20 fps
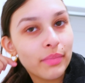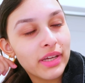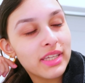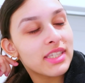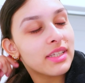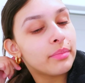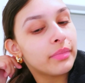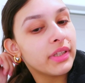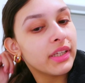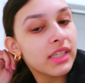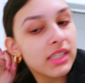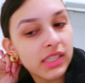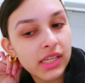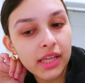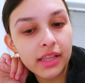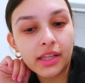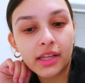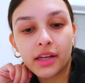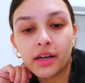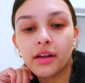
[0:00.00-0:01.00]
my siblings,
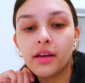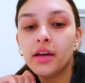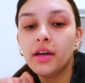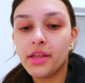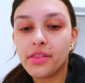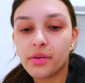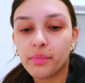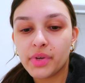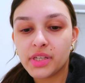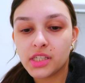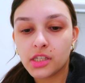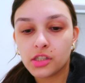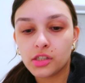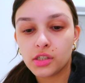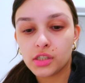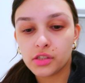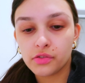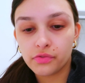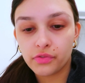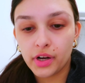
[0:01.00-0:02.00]
and then I think my
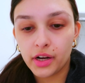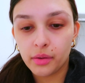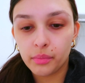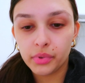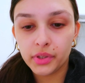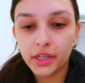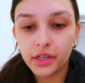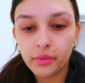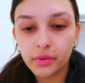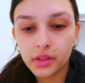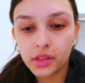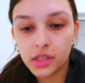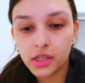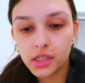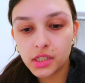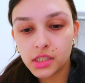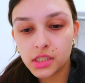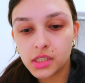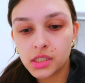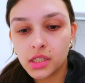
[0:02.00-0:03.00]
sister's friend played with us.